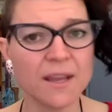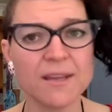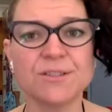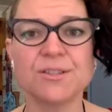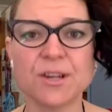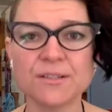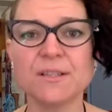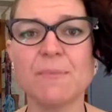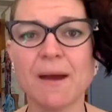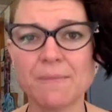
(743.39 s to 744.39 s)
It's just
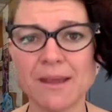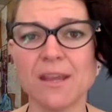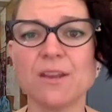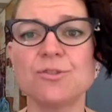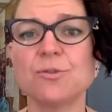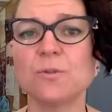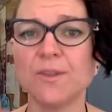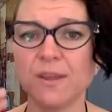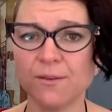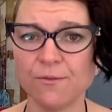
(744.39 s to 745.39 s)
about making sure
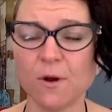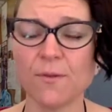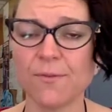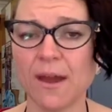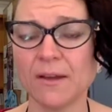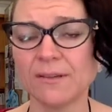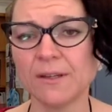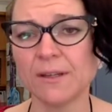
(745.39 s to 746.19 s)
that you've got that